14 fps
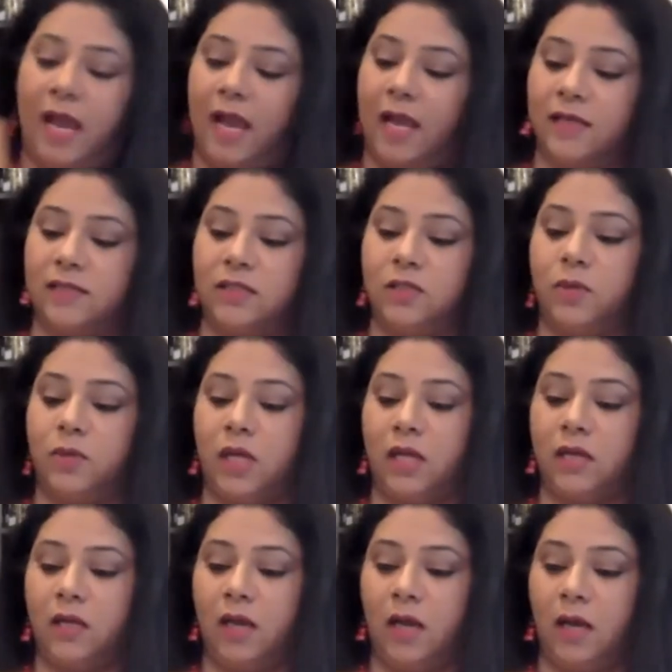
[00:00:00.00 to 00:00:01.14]
And you
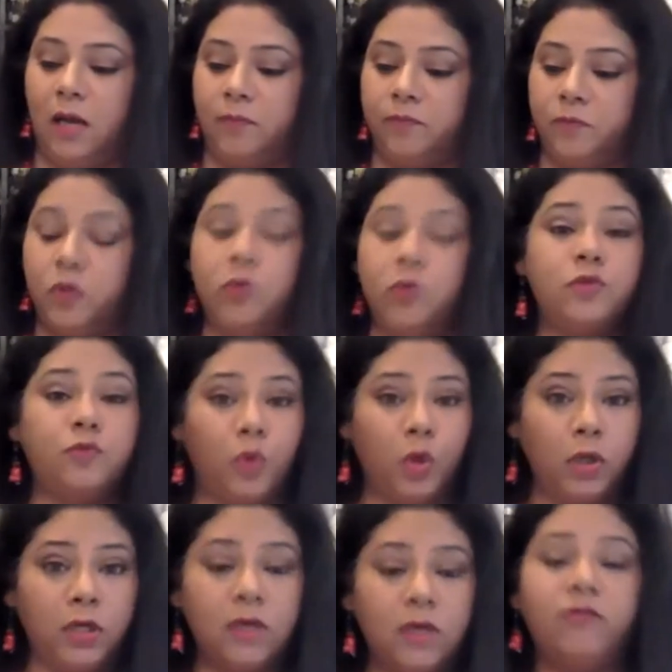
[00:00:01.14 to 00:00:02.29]
can use
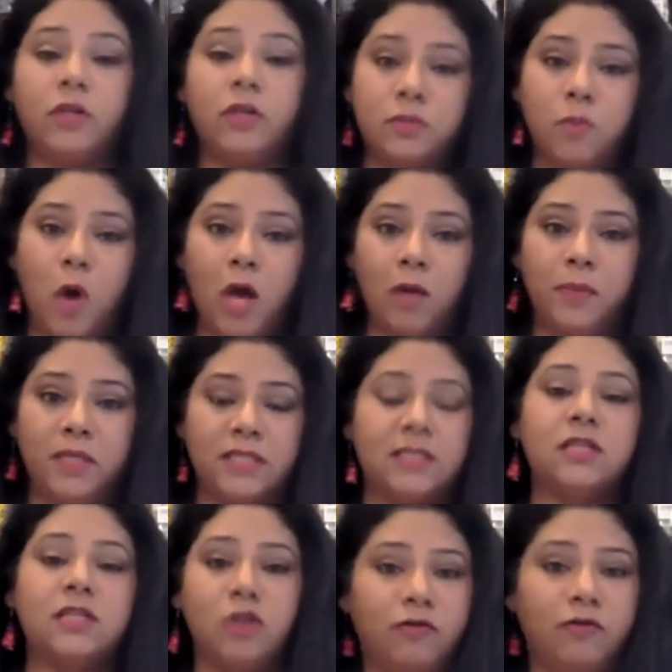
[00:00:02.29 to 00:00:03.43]
wood for small
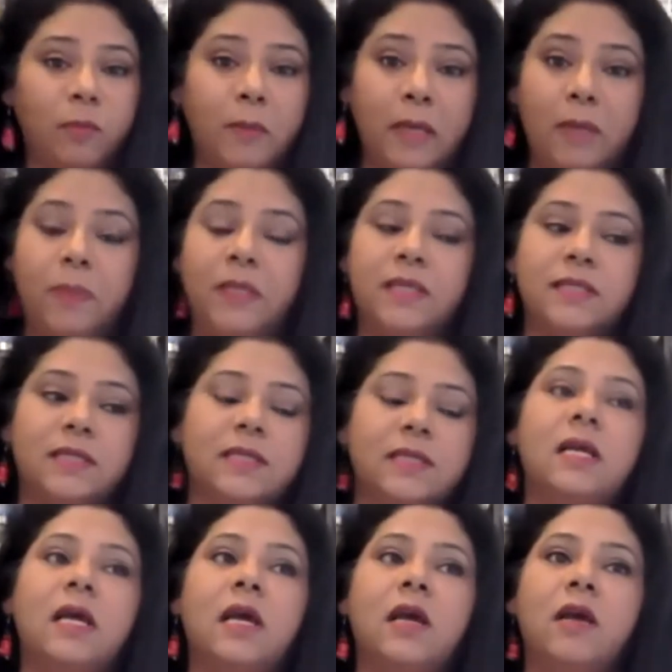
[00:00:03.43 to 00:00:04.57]
pieces, not for big pieces.
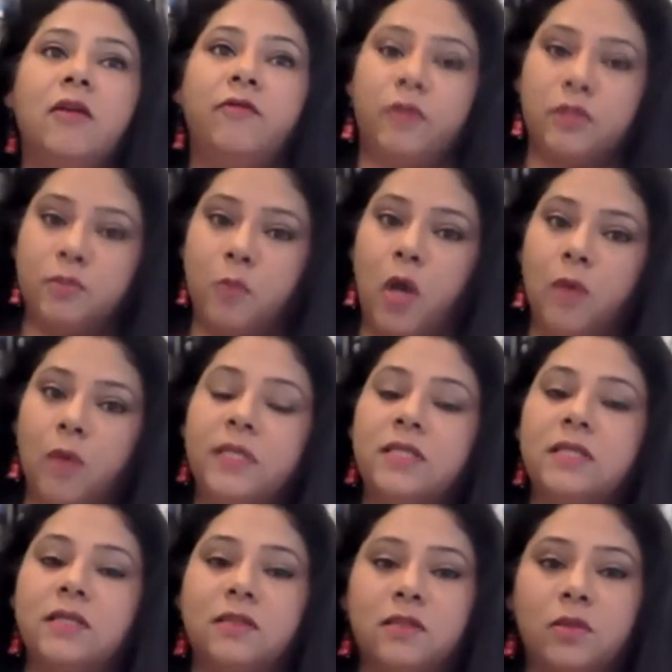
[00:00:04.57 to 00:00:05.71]
For small
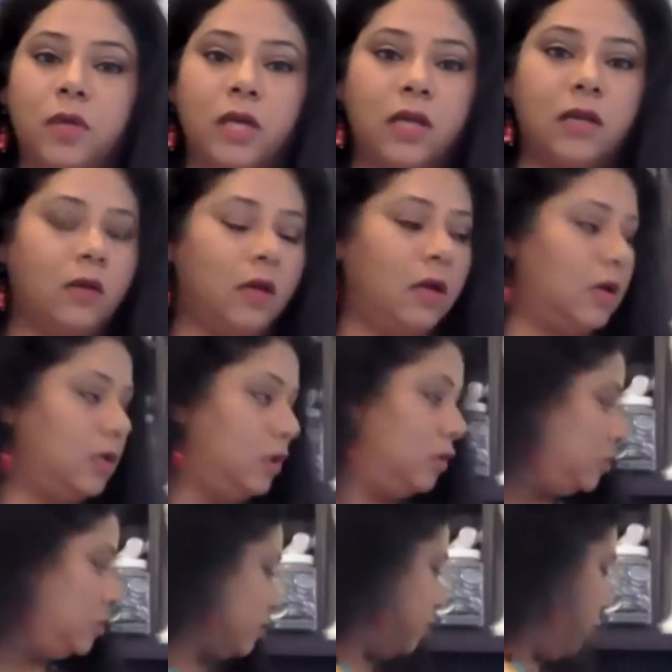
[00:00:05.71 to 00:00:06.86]
pieces, you can
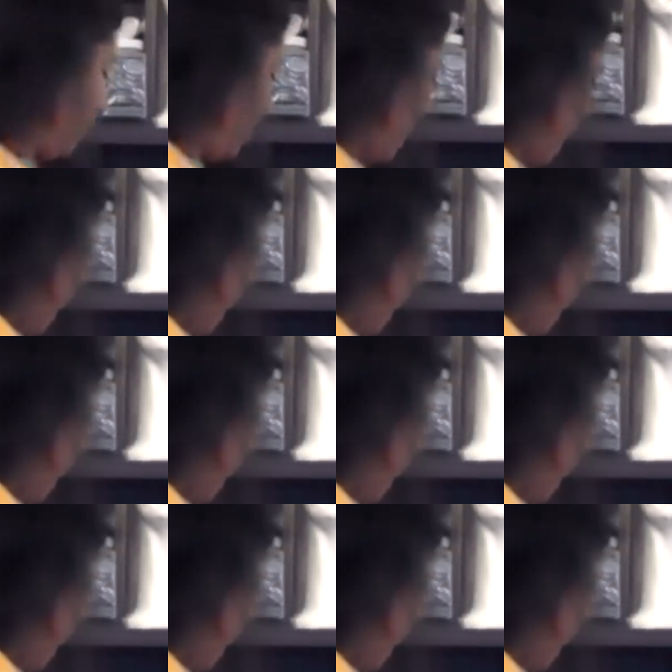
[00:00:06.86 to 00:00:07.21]
use wood.